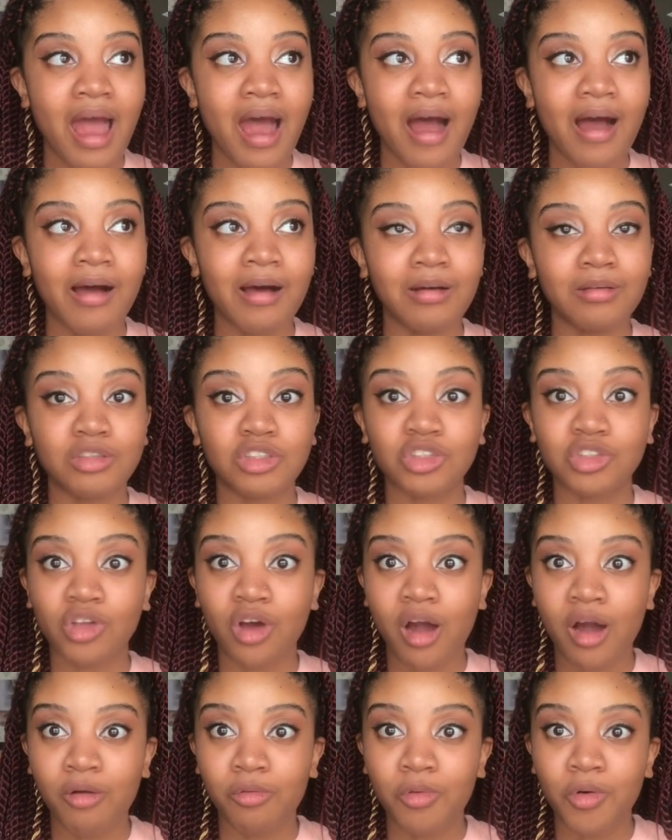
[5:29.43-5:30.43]
um,
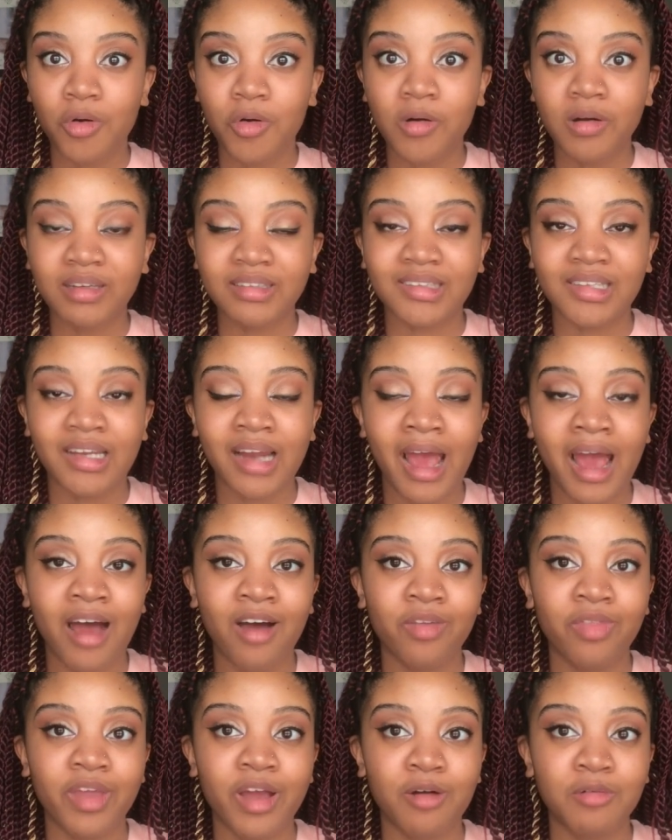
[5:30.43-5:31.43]
Star Wars and
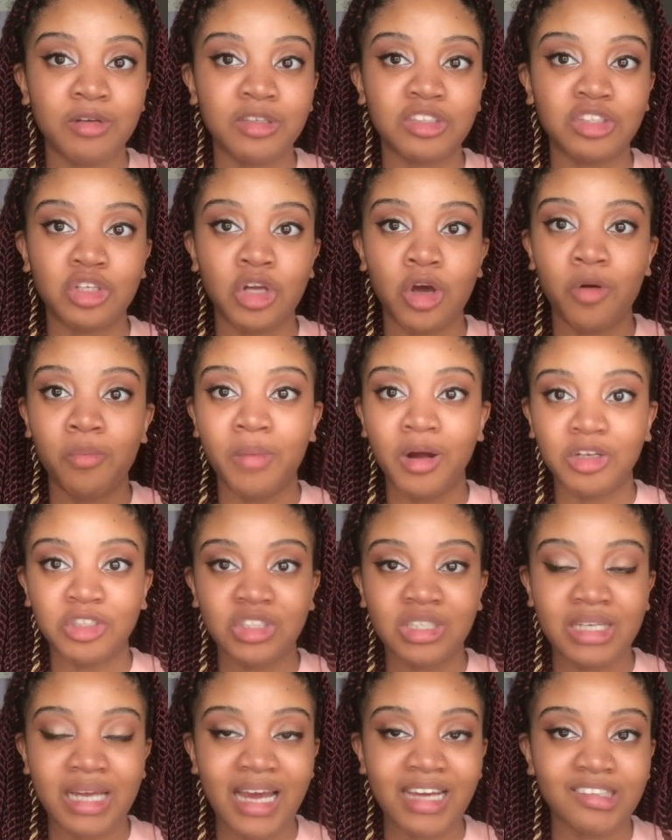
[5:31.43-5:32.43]
how there was no
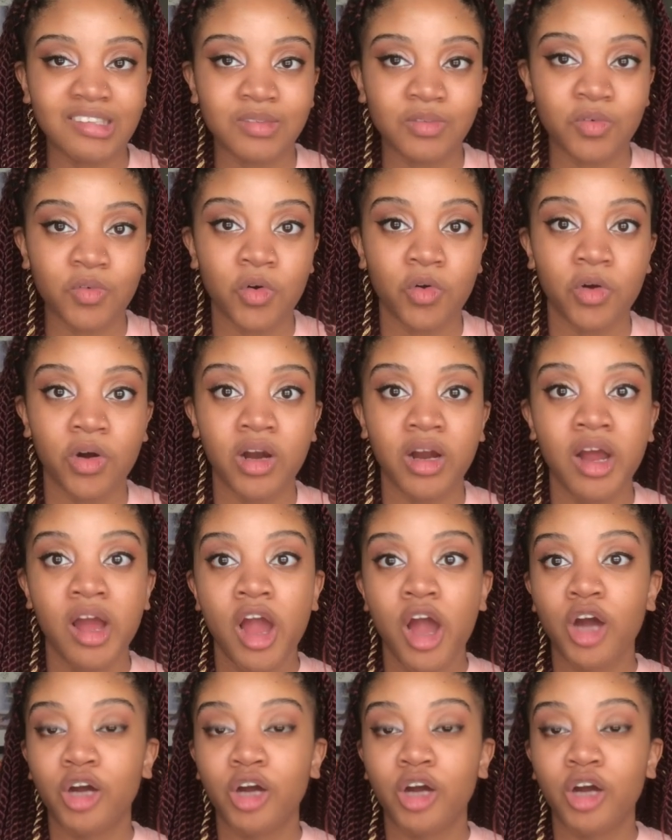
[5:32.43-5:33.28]
merchandise for